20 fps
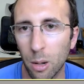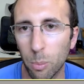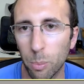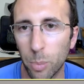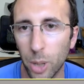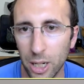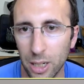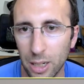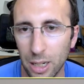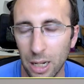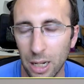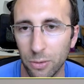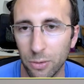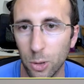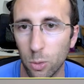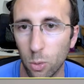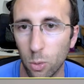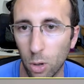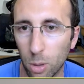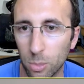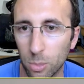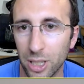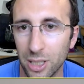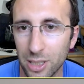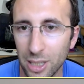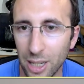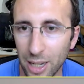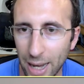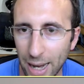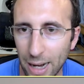But if you normally
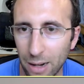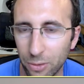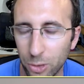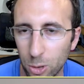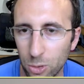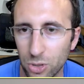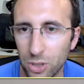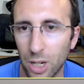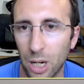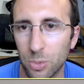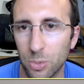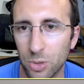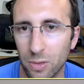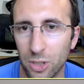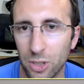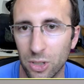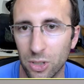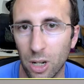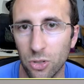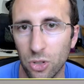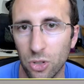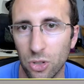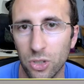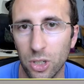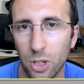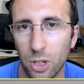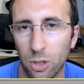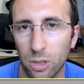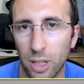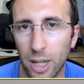did have those types of discussions
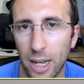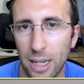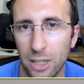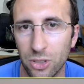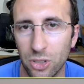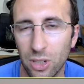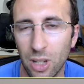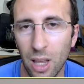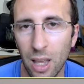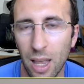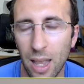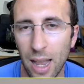in your class